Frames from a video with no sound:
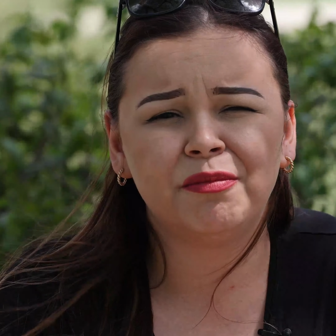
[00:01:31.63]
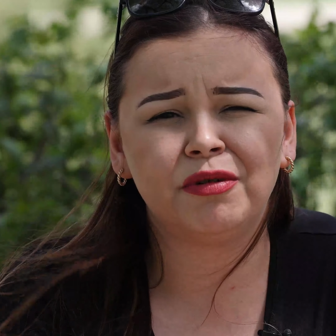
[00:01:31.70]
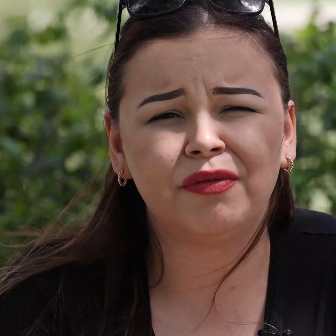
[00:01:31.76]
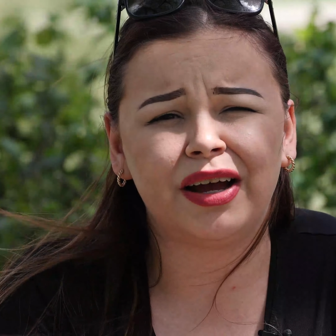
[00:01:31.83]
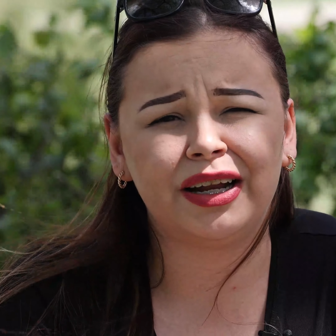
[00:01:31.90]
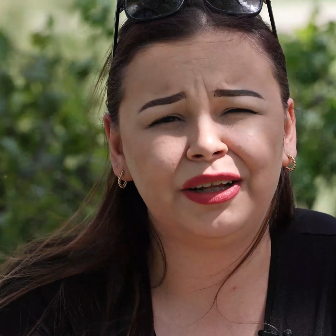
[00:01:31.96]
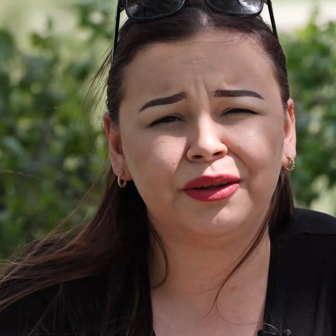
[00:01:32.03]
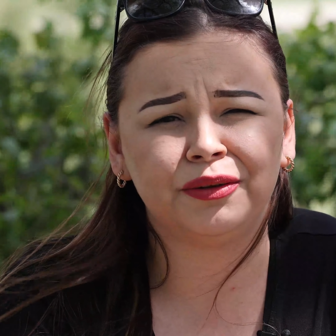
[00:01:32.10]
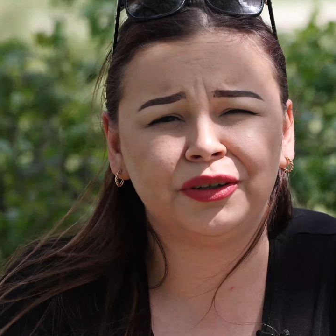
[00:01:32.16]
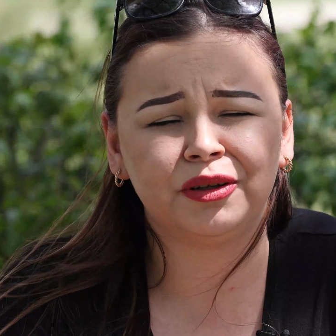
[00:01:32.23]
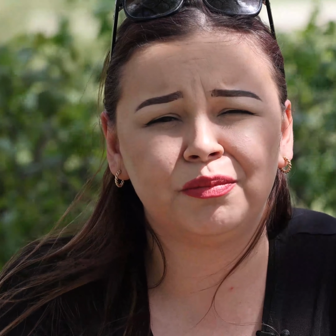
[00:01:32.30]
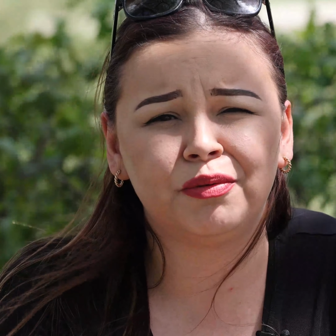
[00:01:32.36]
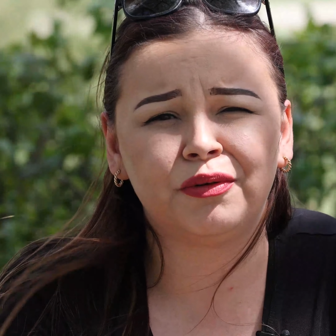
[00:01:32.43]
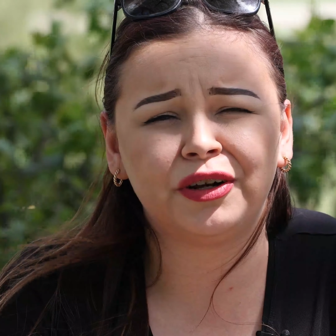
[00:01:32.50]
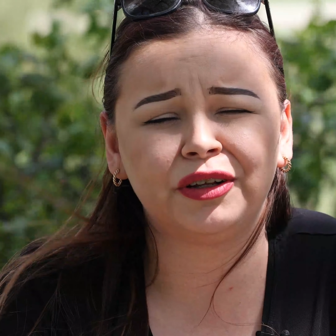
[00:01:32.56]
providing those
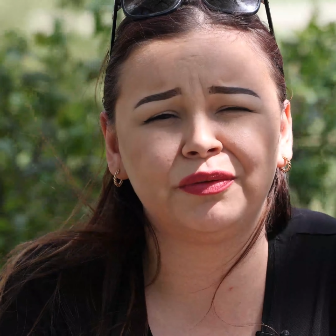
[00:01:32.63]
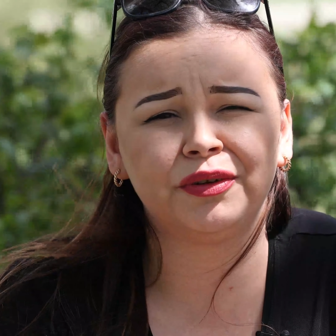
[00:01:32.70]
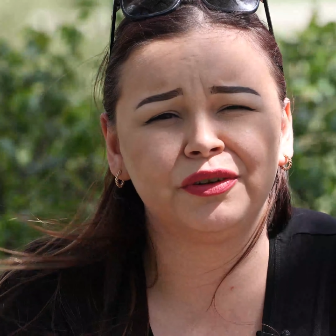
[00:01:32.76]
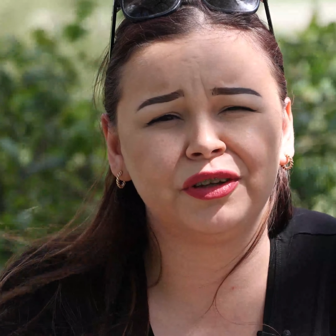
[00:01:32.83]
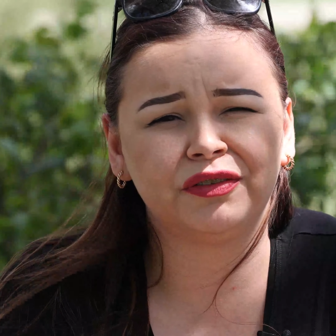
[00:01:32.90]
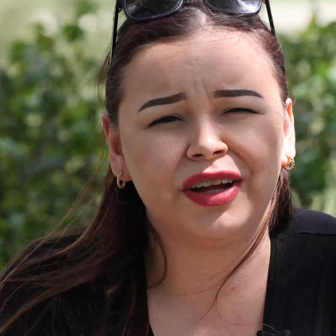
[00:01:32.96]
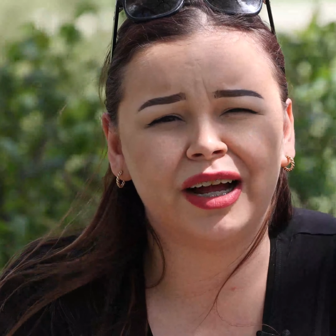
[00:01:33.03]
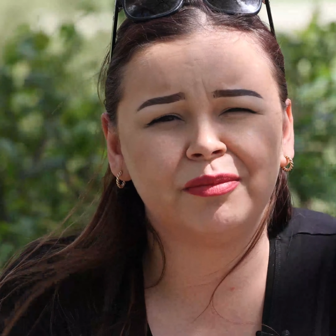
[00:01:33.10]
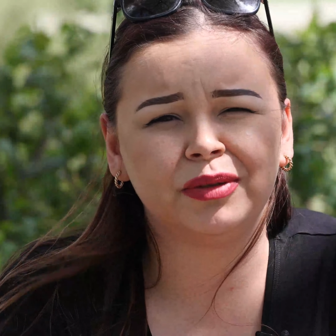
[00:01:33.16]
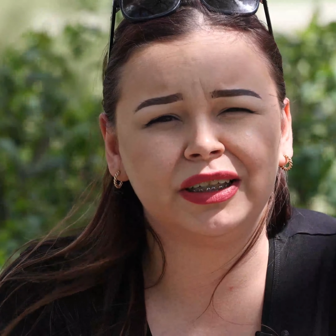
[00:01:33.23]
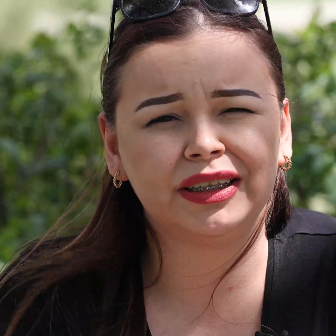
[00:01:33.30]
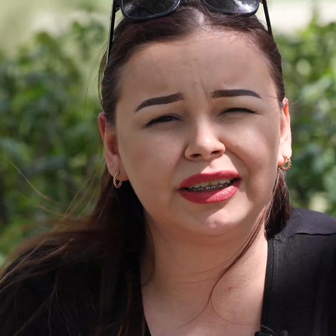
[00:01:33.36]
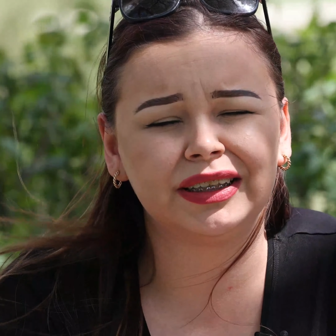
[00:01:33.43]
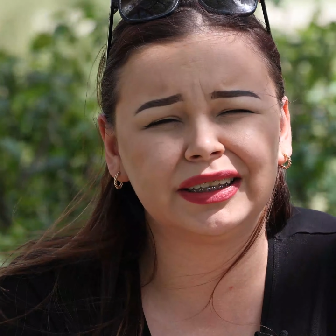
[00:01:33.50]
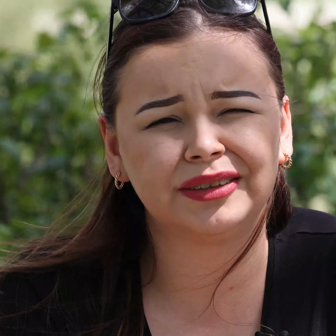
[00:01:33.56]
supports for those
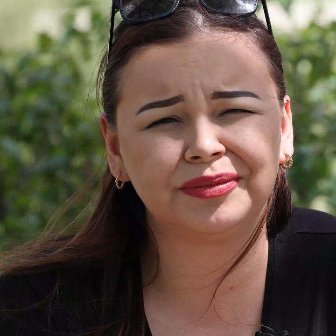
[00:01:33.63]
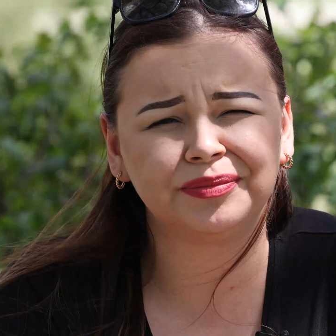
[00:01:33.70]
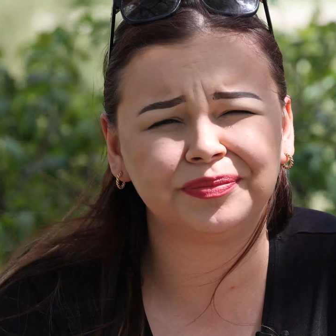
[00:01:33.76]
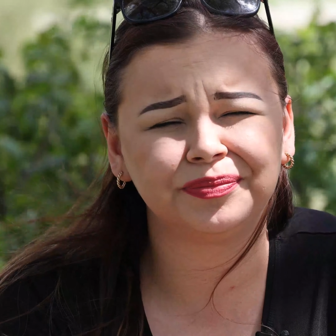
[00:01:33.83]
families.